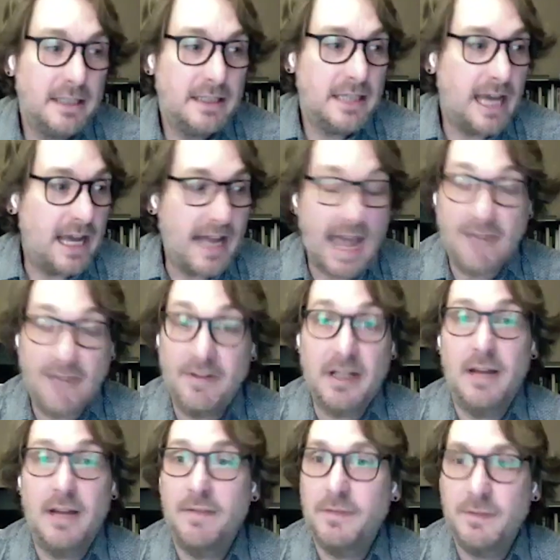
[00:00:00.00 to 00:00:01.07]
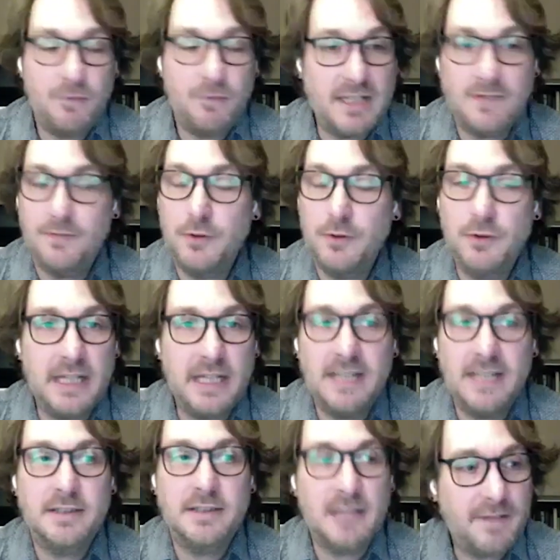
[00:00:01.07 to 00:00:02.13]
having enough fresh food to eat
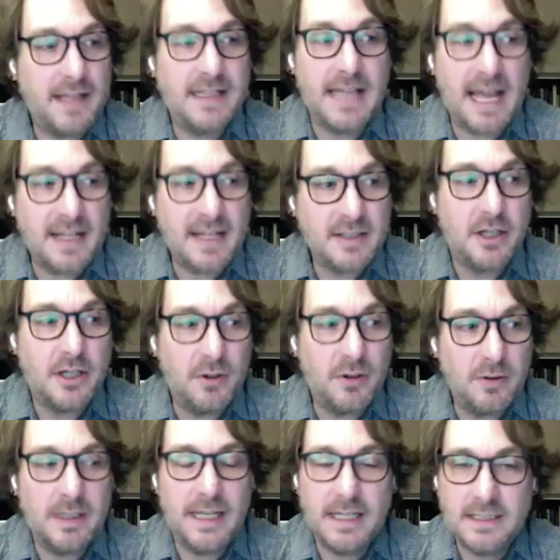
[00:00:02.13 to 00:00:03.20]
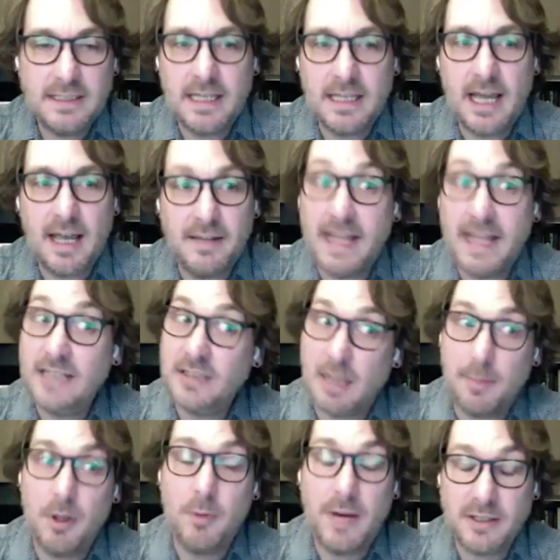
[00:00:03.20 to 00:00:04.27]
and stuff like that. So it's next
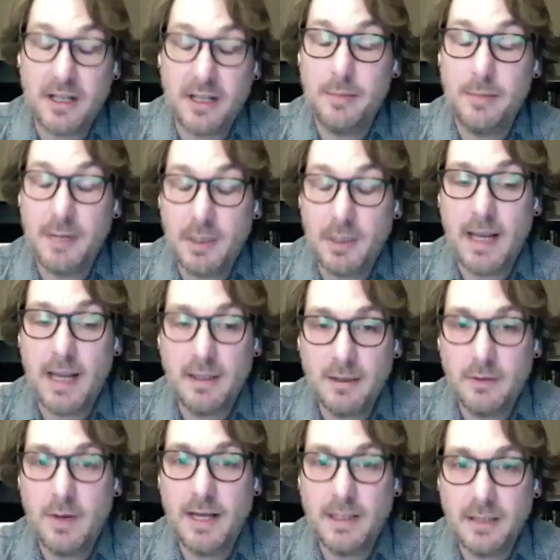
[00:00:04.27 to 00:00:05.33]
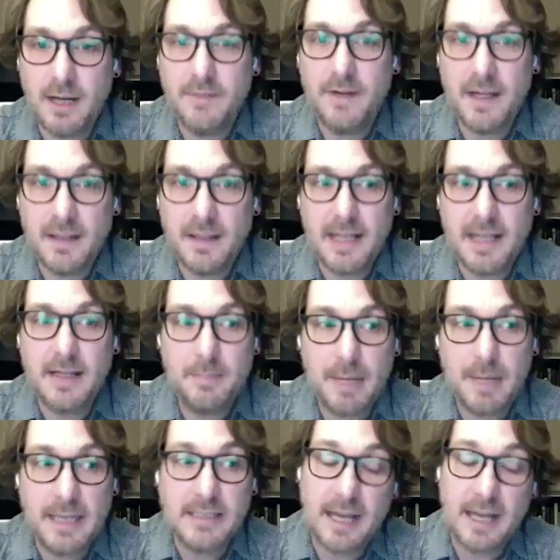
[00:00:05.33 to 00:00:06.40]
couple of weeks are going to be quite tough, I think.
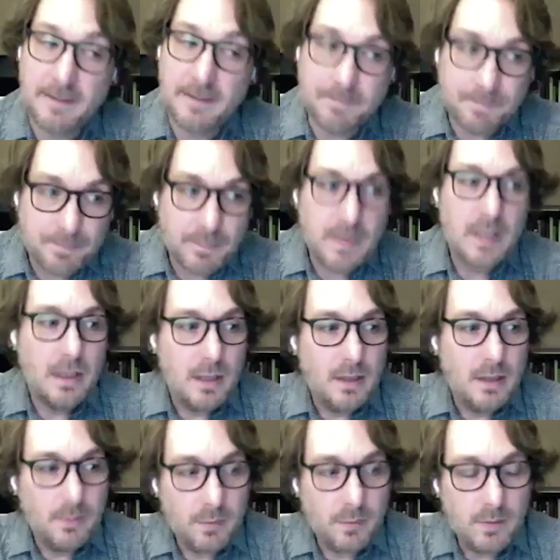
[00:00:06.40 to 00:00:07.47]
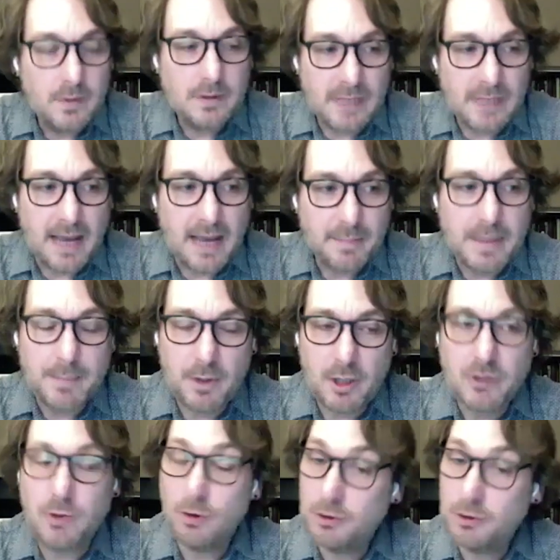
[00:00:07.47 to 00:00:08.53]
But yeah, people are
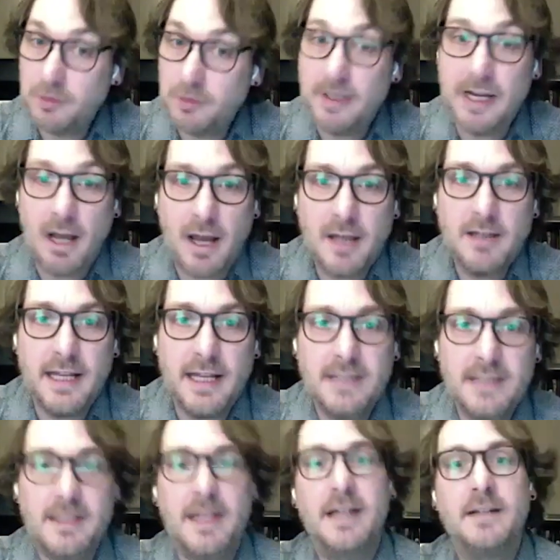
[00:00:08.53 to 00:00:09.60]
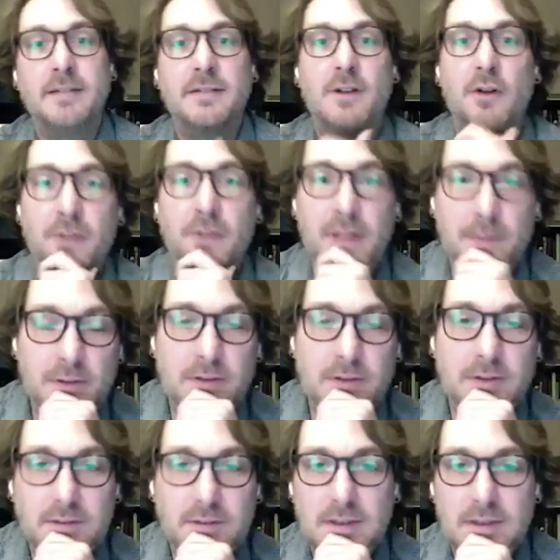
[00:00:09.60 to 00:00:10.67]
soldiering on, and hopefully we'll
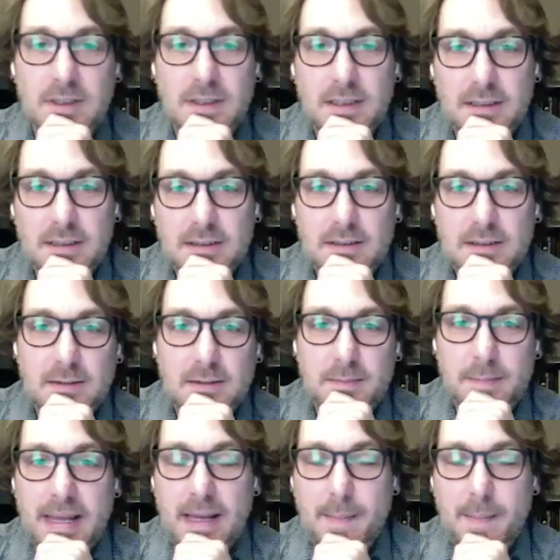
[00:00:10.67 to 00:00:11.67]
make